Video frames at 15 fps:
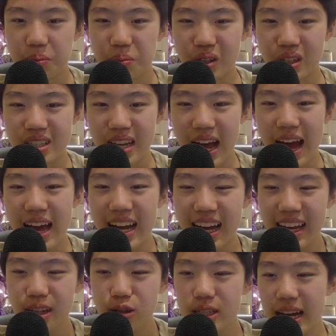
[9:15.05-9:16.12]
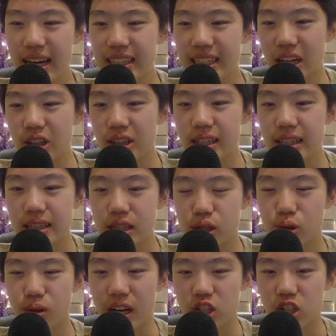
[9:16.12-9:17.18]
But I calculated this
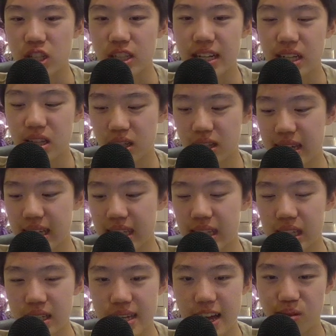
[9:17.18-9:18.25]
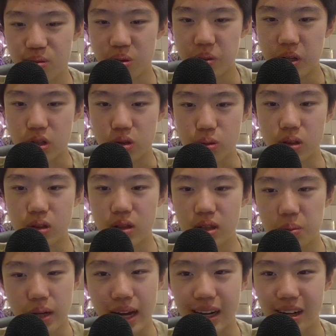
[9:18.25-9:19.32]
through, actually, and I thought that he doesn't have perpetual.
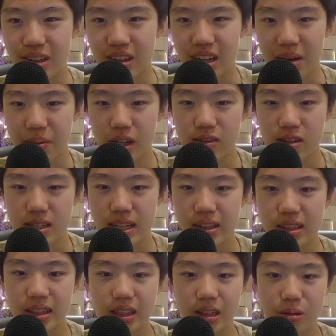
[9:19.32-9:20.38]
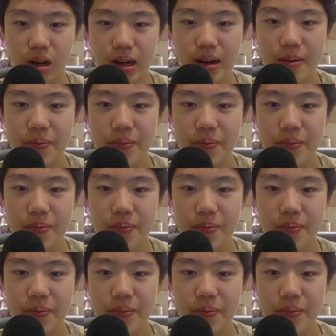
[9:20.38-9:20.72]
But I don't know. I might have just calculated wrong.